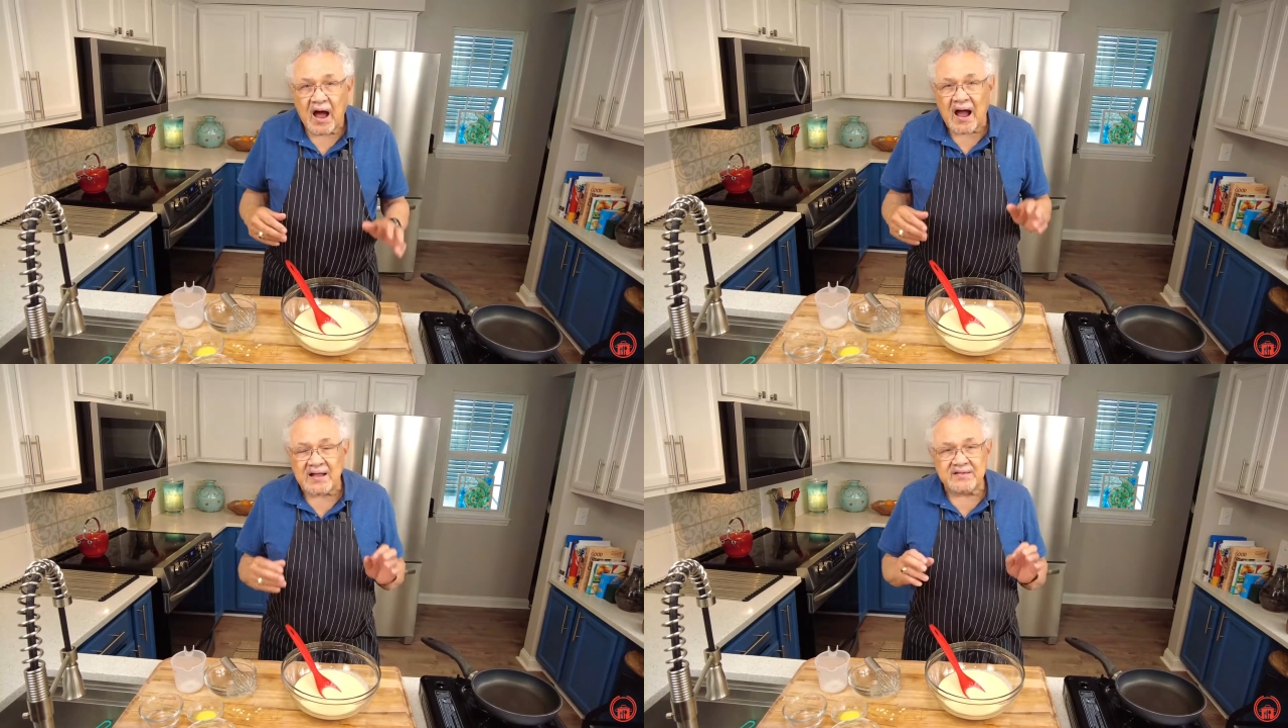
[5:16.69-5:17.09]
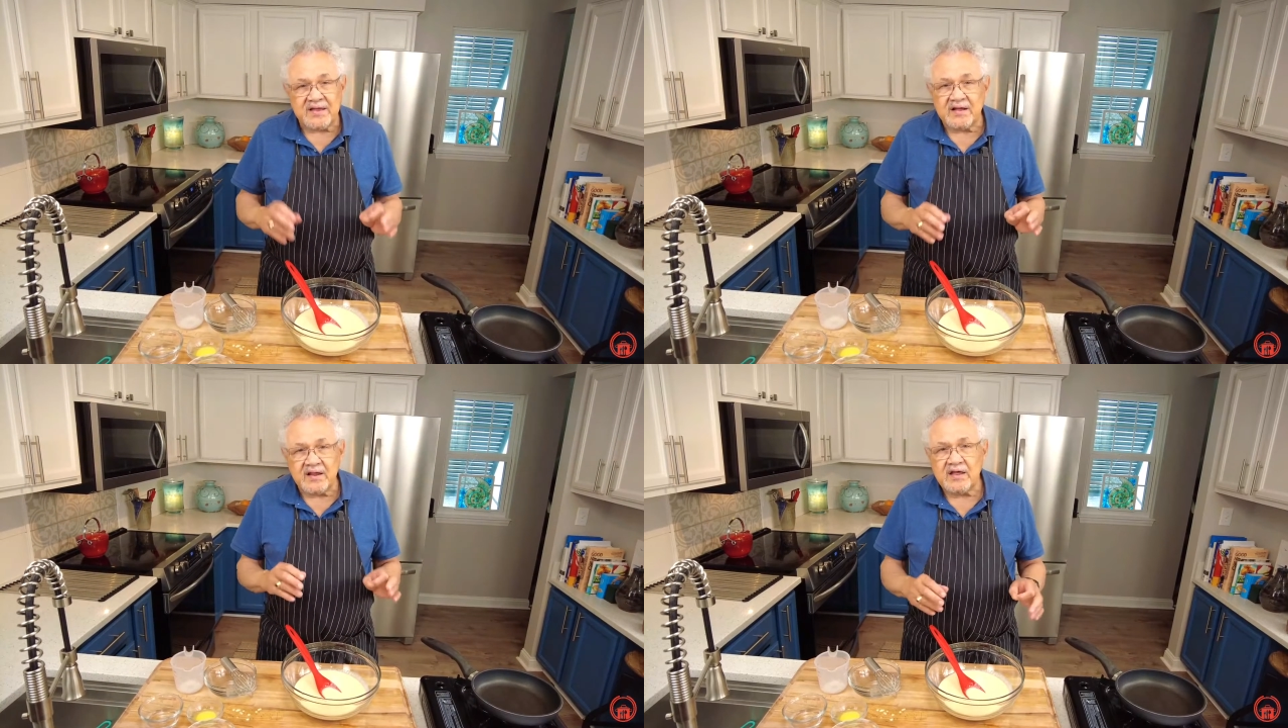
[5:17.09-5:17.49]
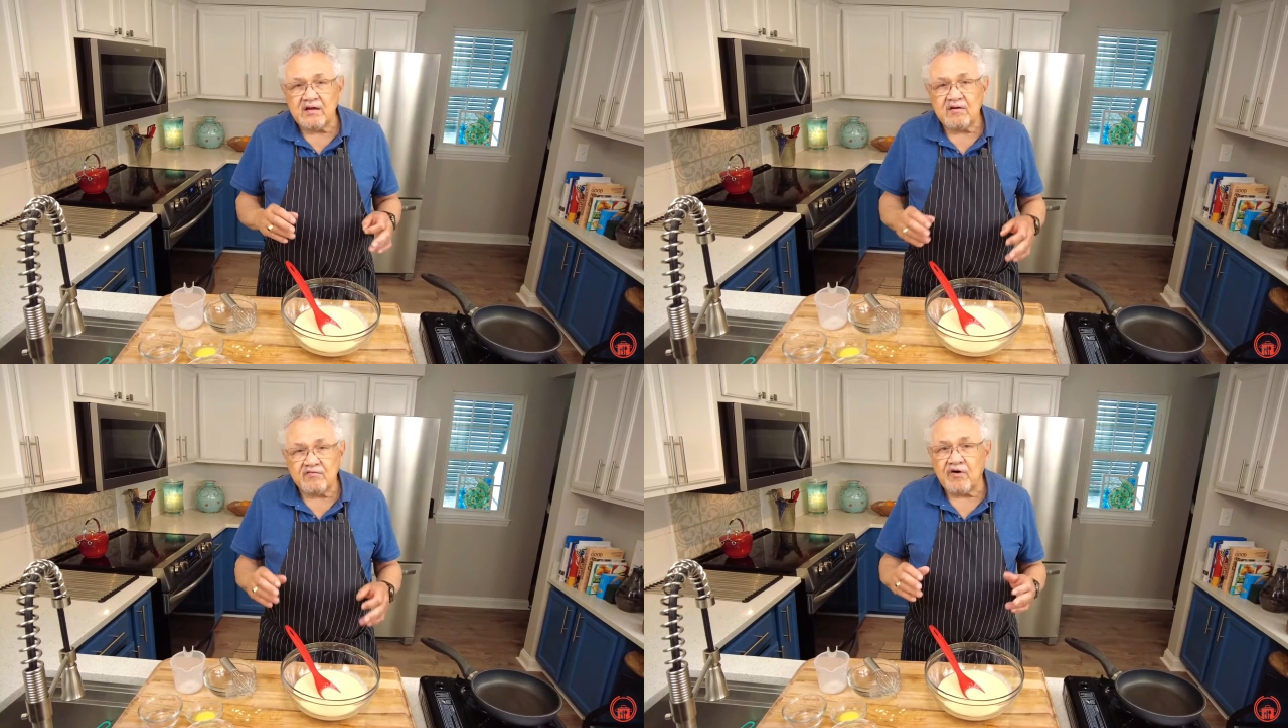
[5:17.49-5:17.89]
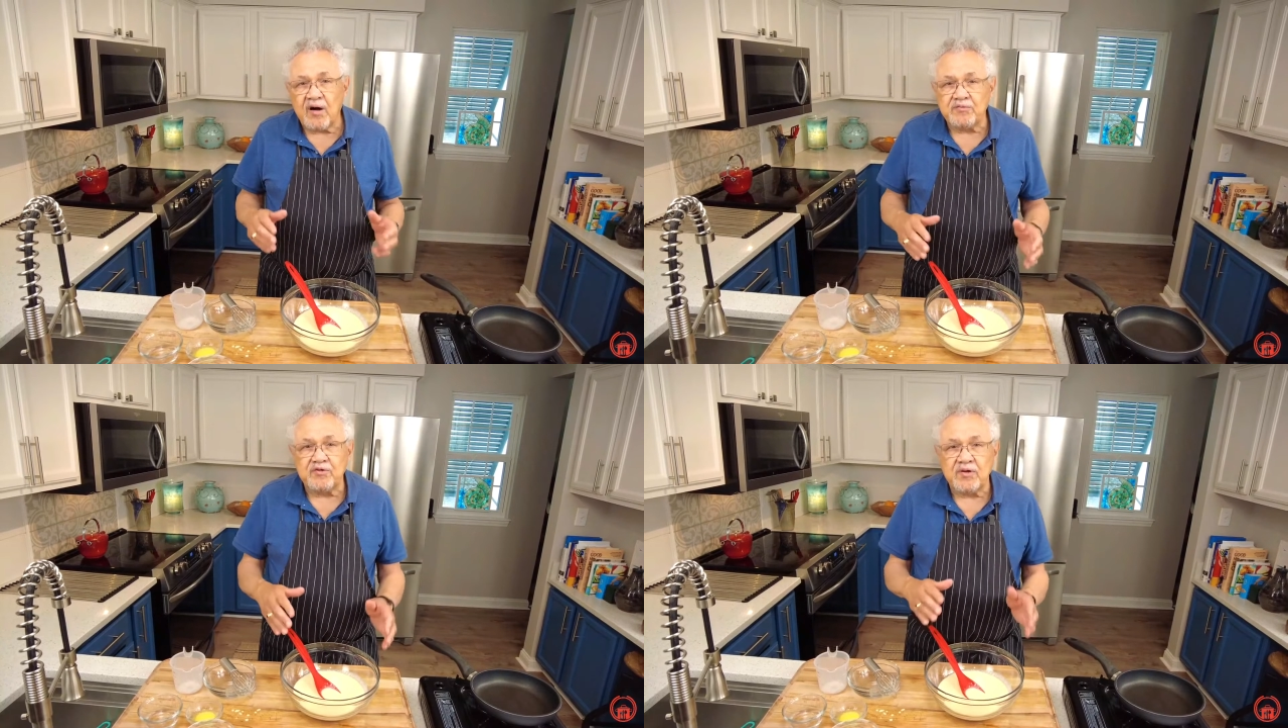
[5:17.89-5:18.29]
Ideally for
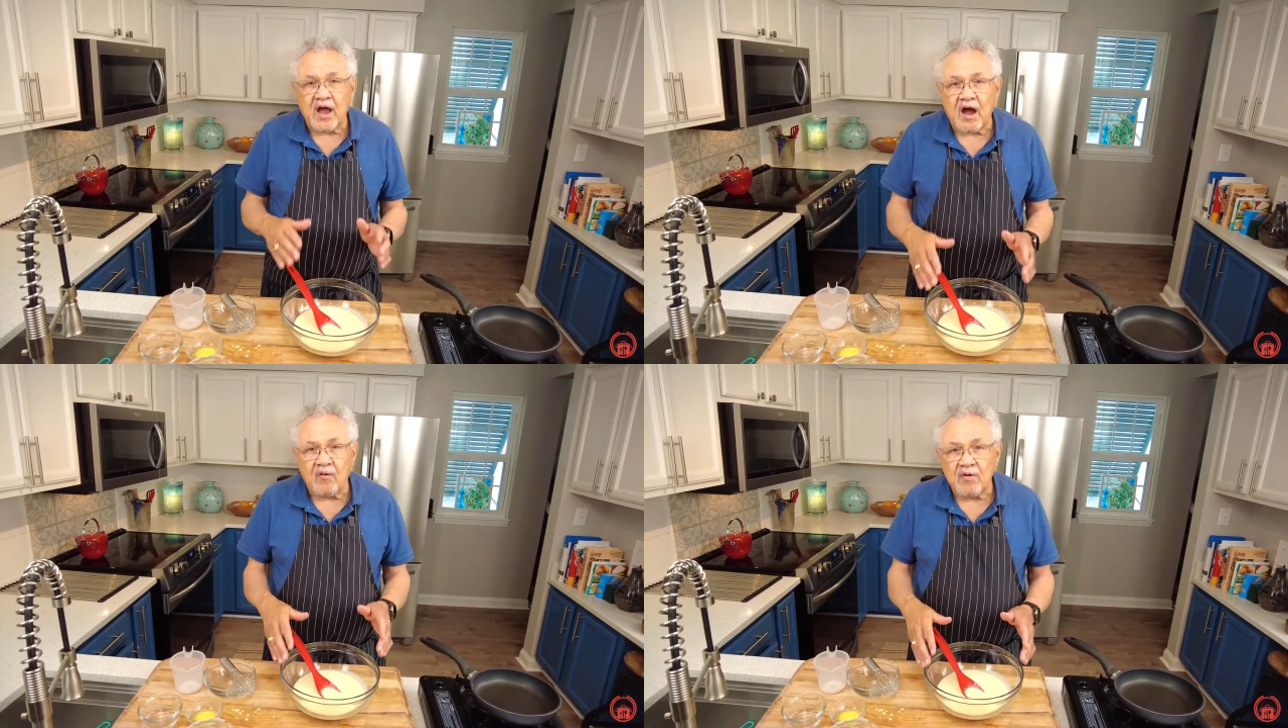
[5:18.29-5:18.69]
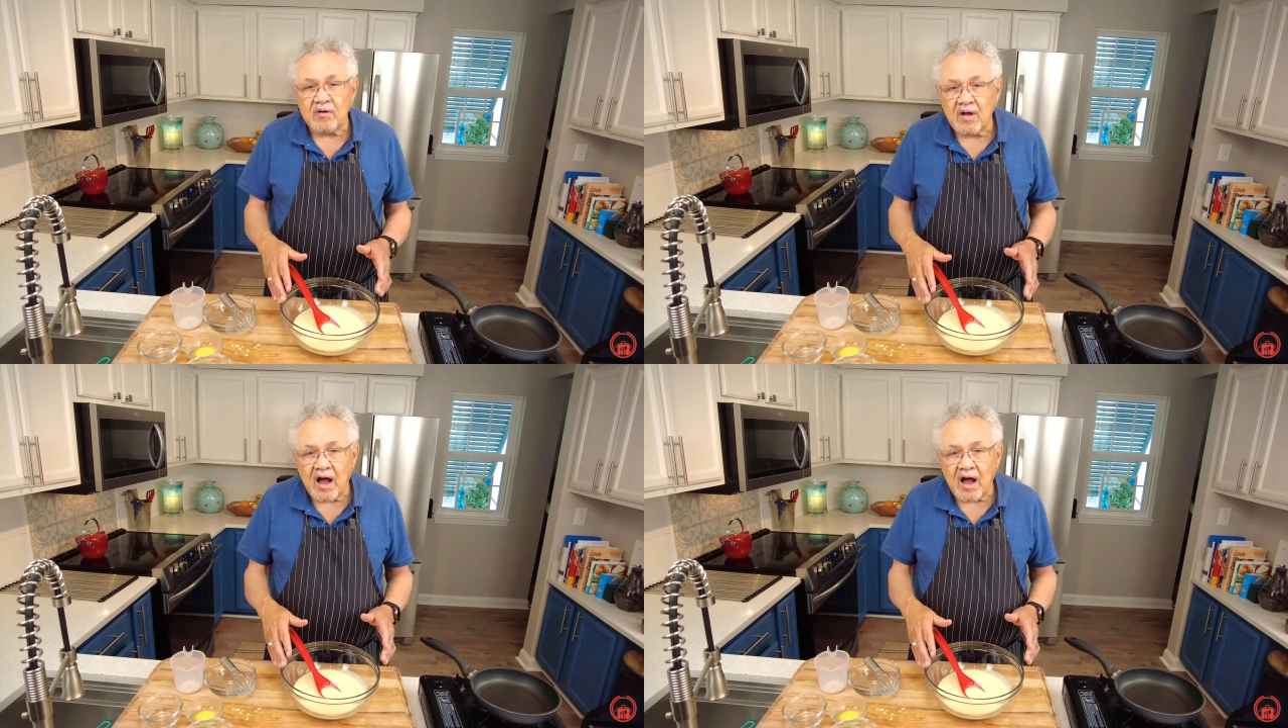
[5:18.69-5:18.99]
up to an hour.